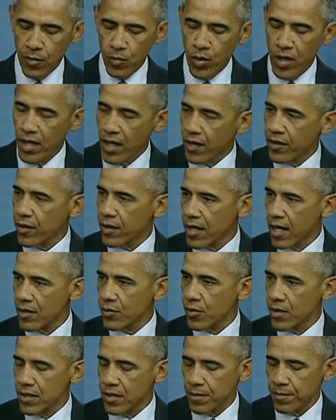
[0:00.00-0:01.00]
with other
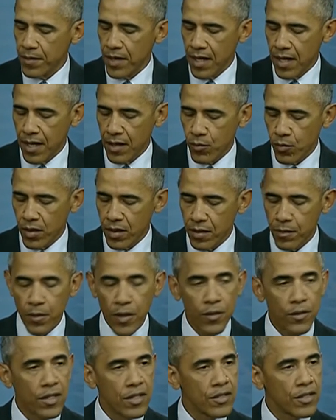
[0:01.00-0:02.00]
countries and with
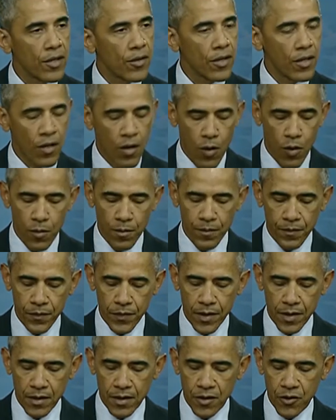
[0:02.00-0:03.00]
communities here at home
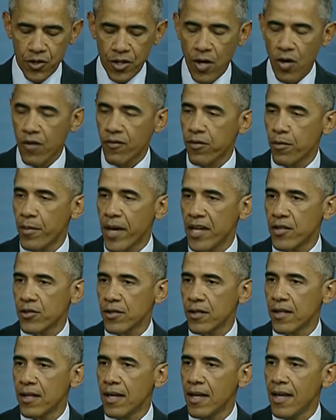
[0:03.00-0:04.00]
to share
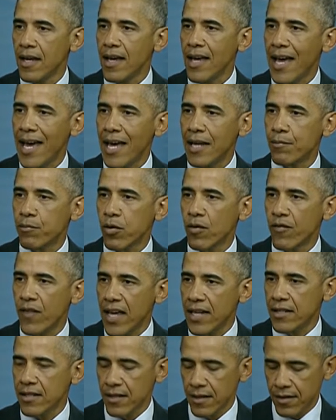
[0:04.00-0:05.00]
information and
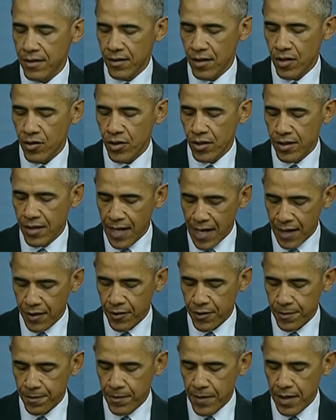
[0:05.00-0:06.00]
prevent such
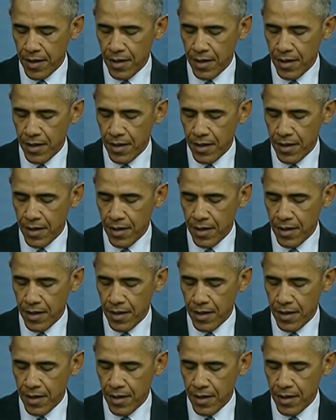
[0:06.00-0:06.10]
attacks.